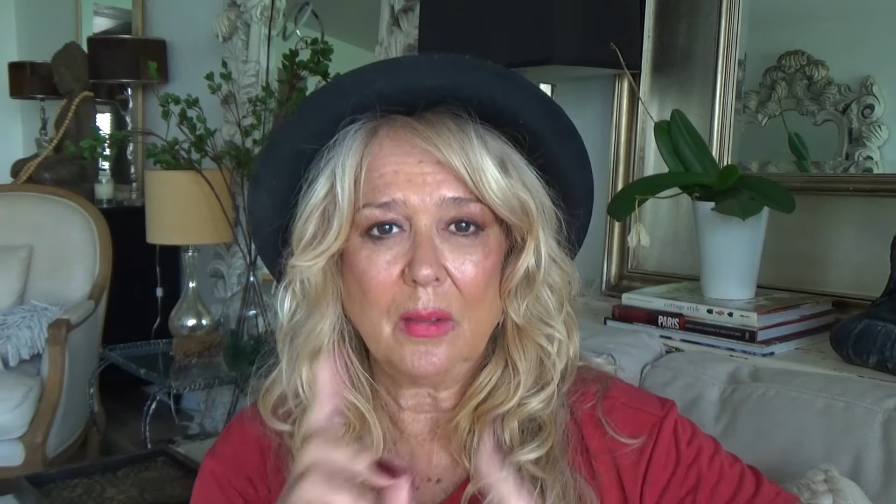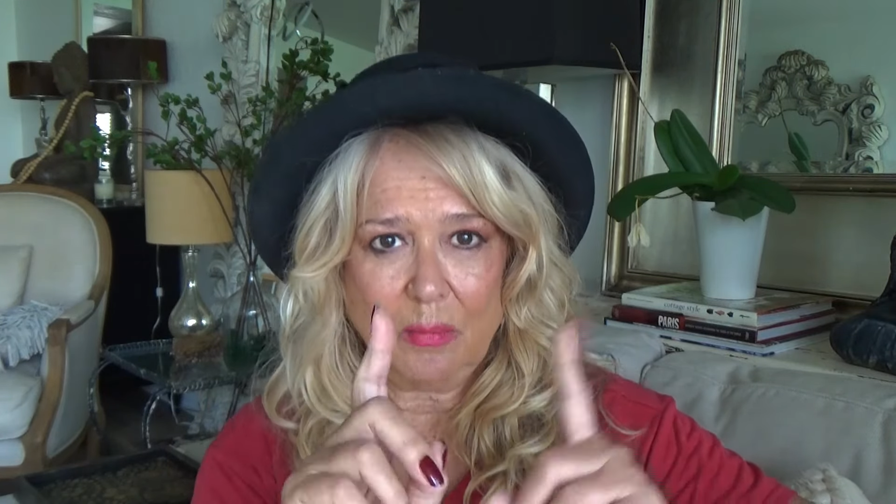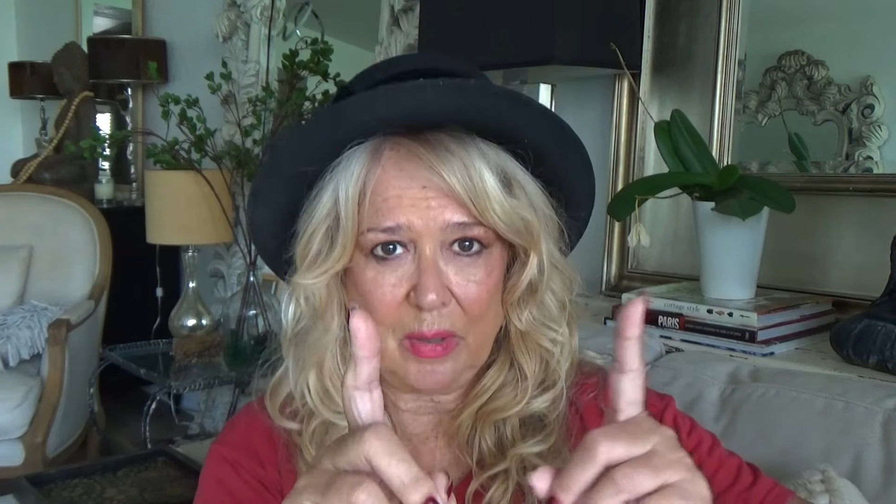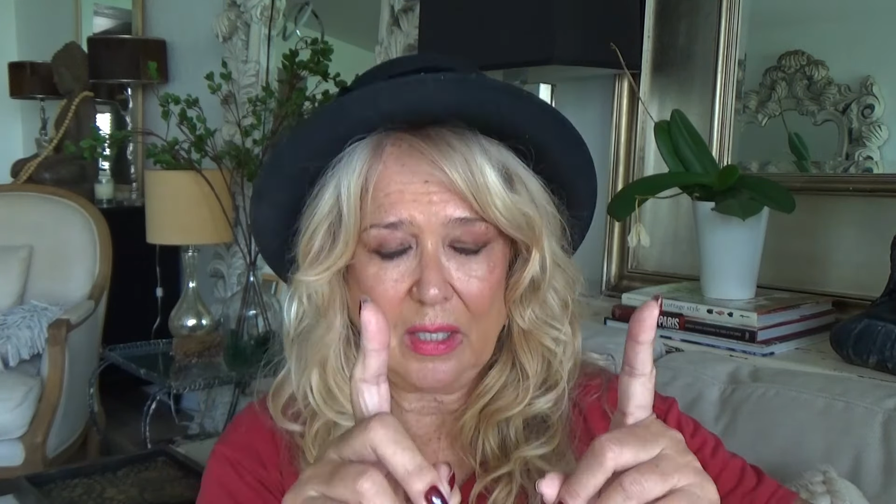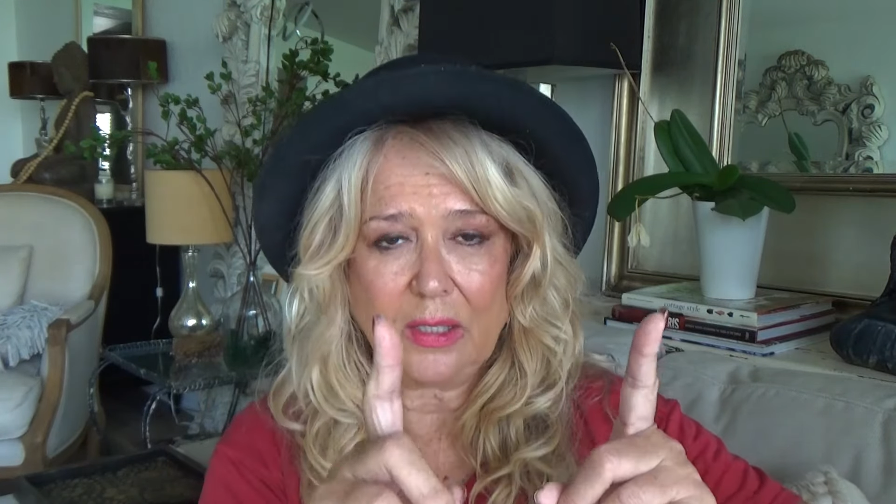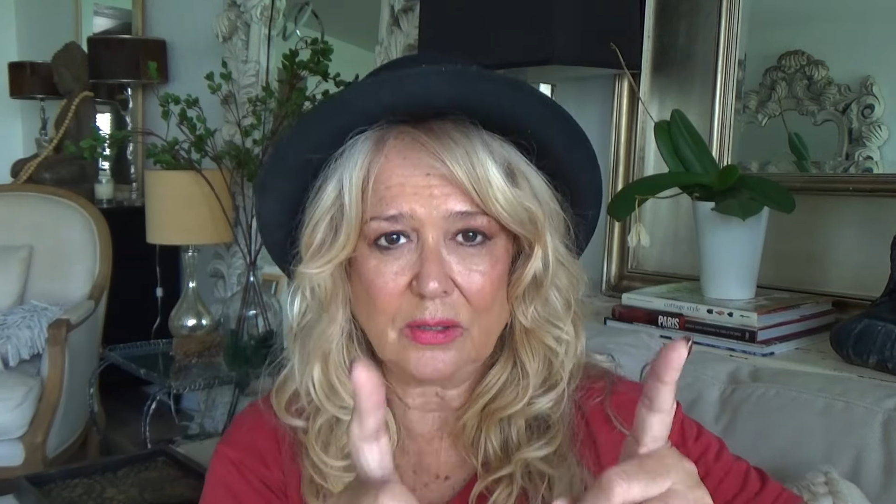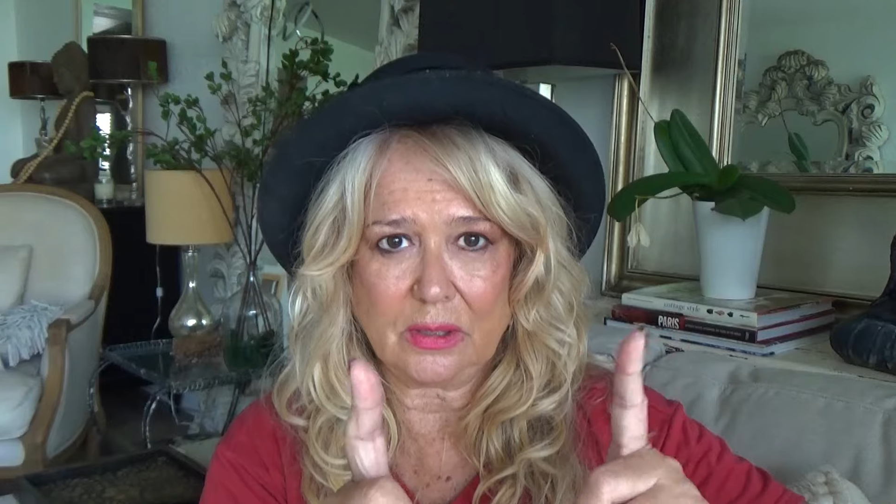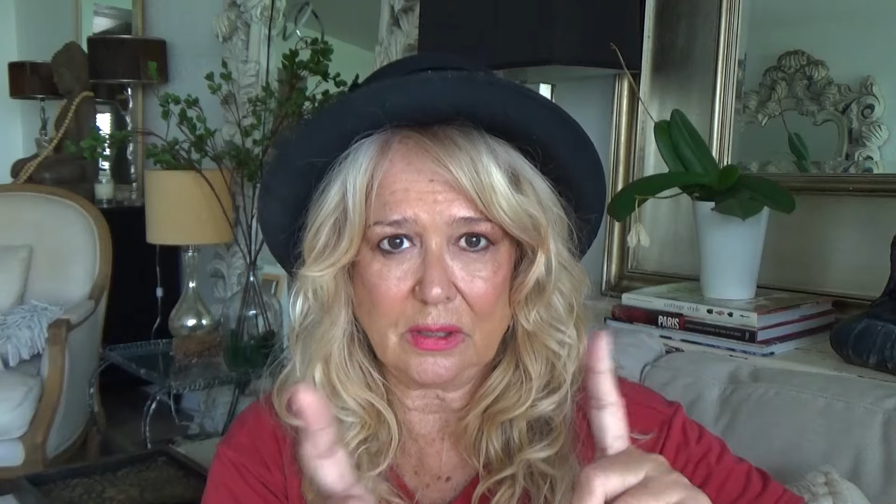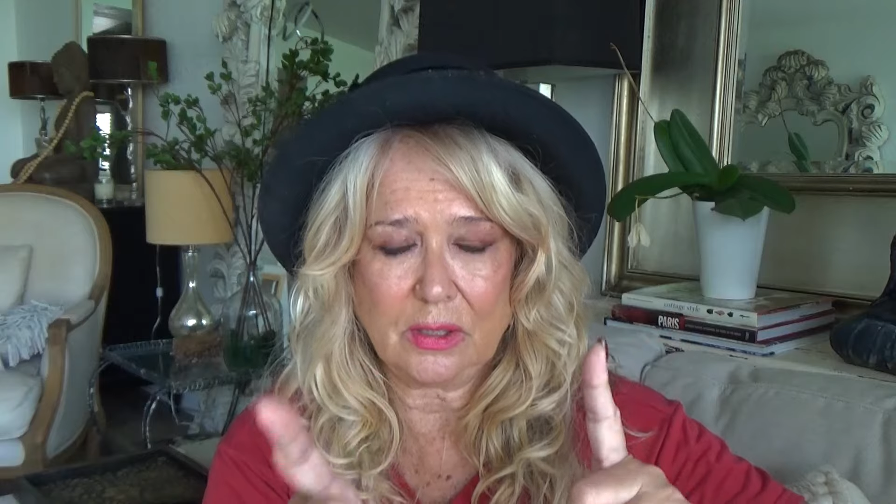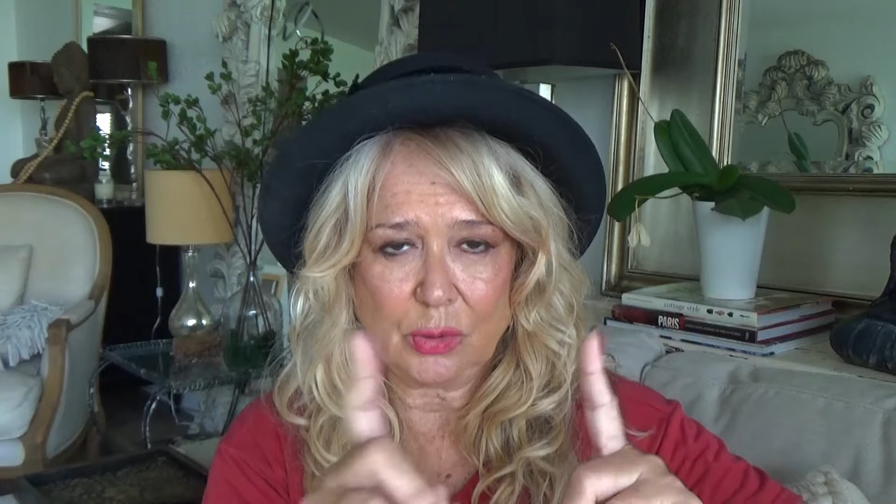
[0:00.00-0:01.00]
but
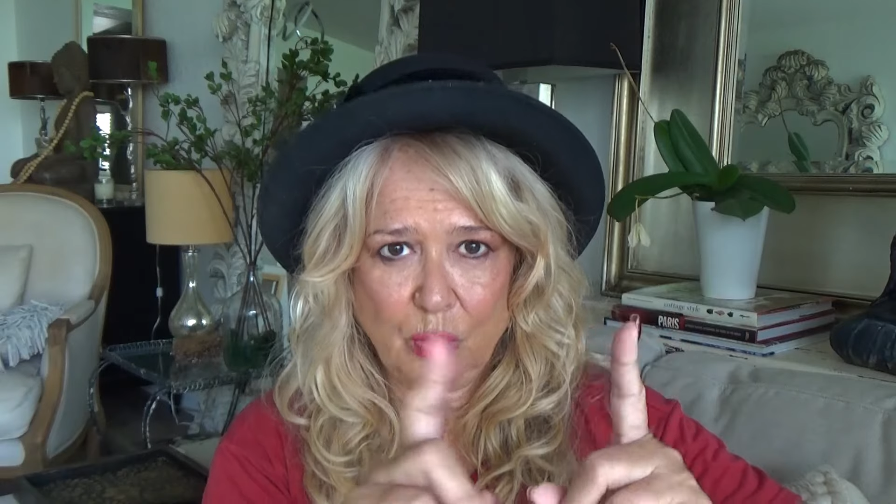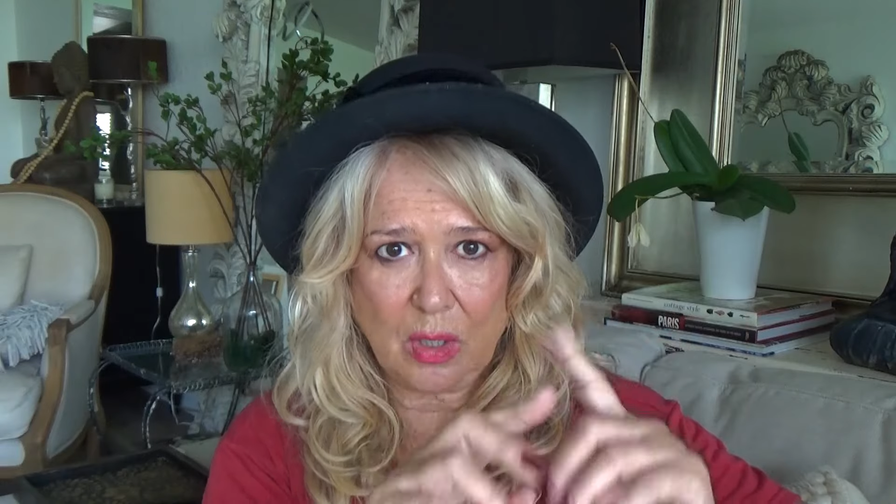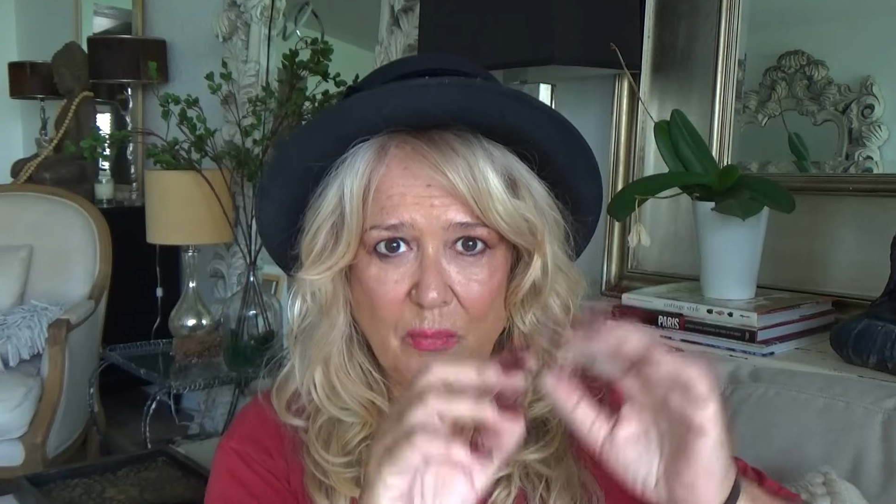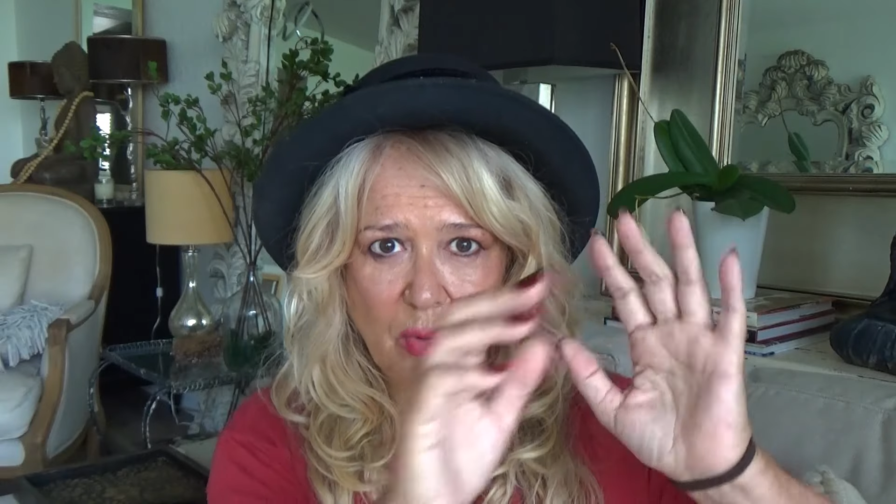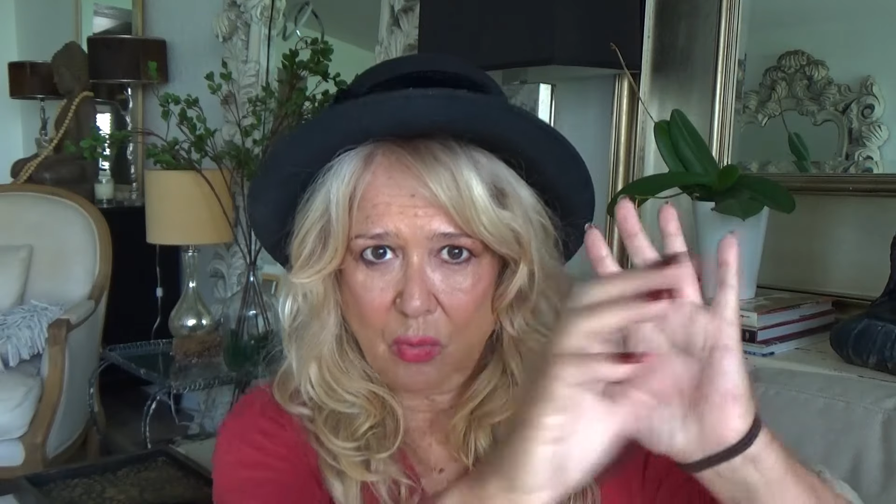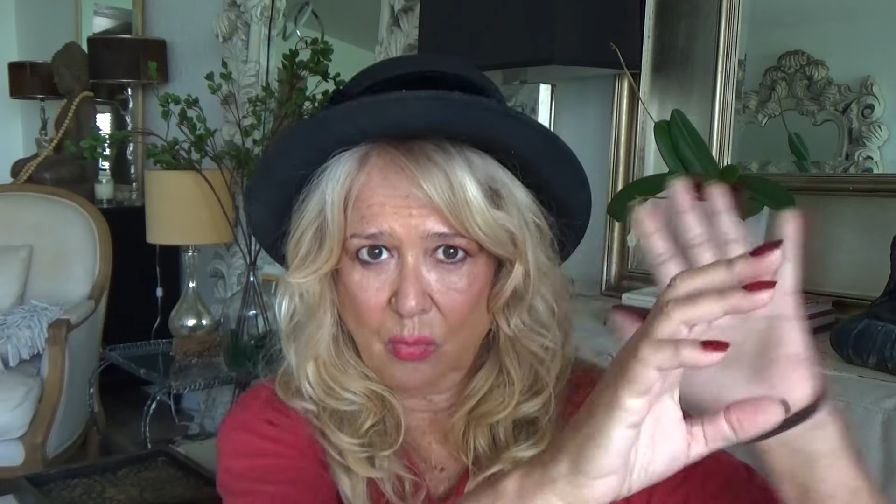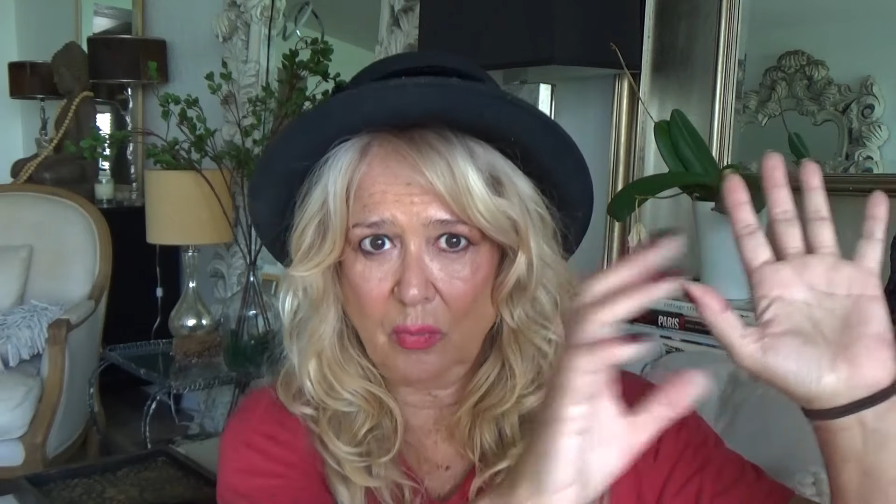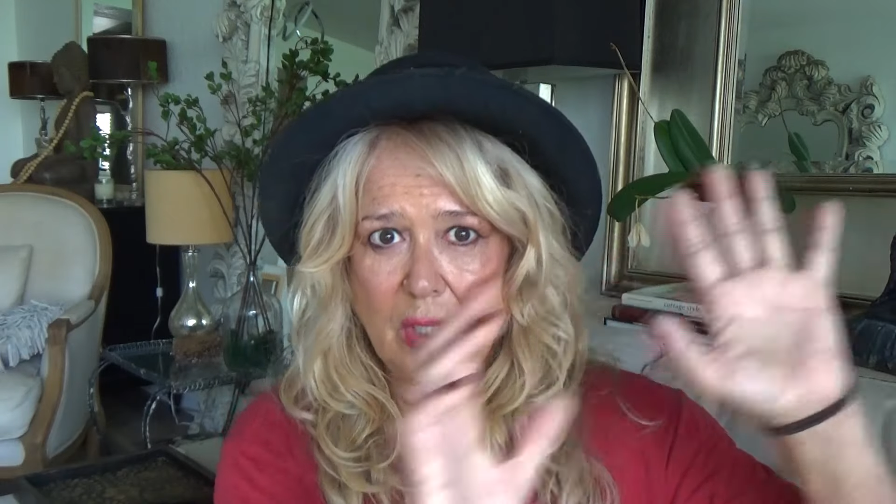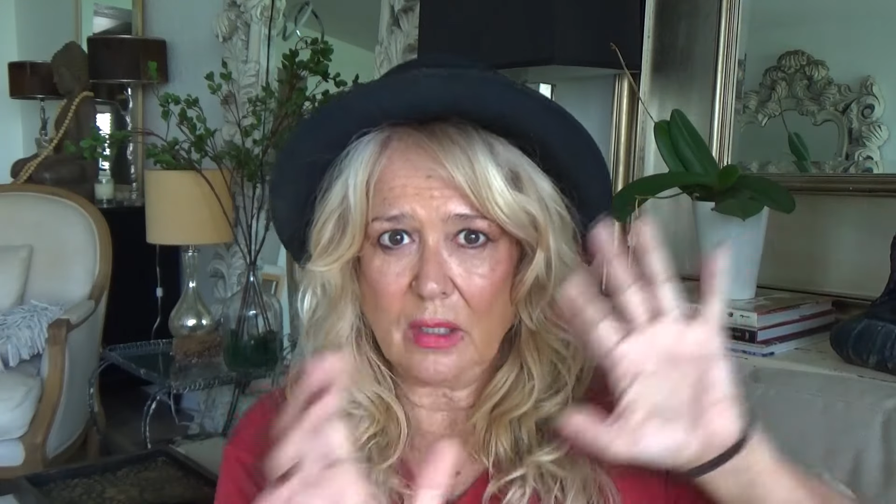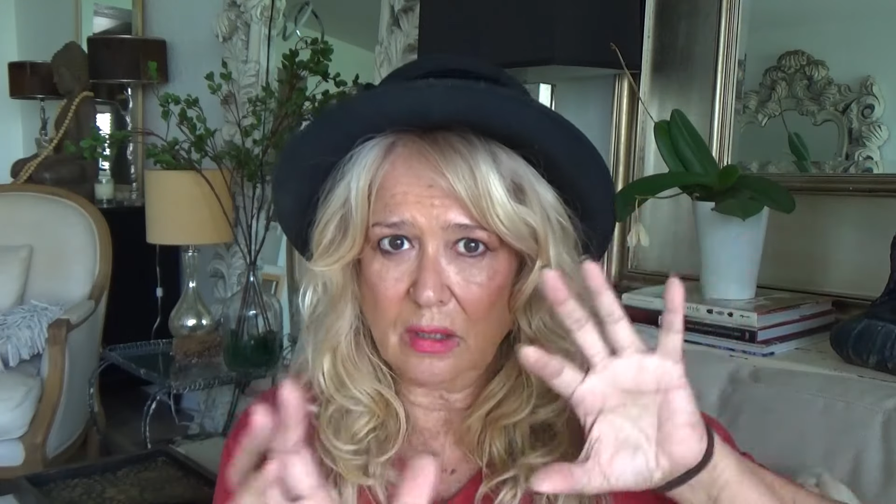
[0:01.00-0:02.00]
here's, here's where I'm, I'm
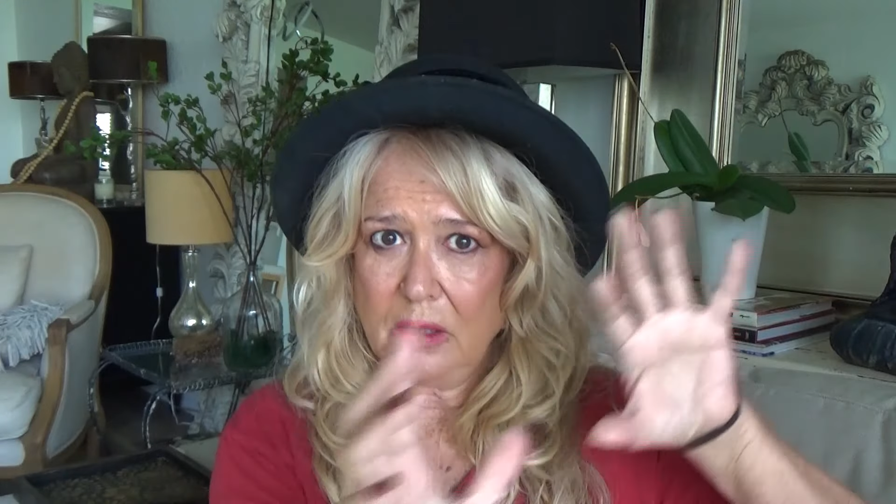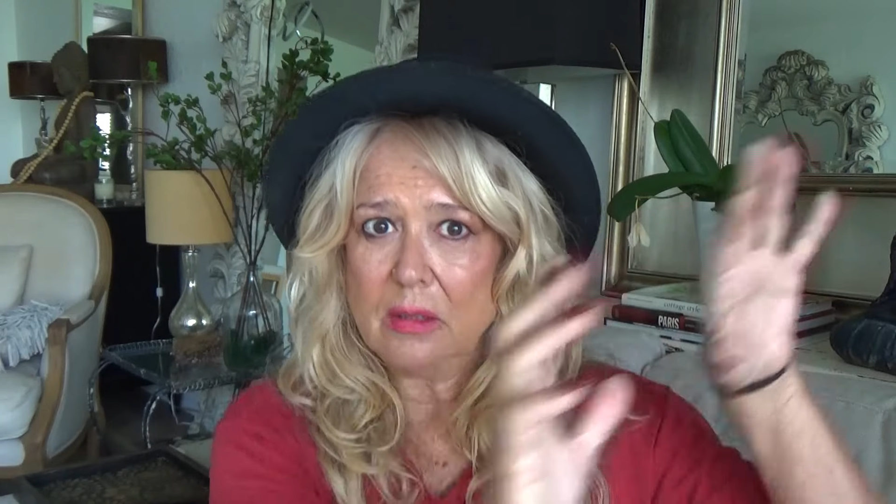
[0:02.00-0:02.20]
gonna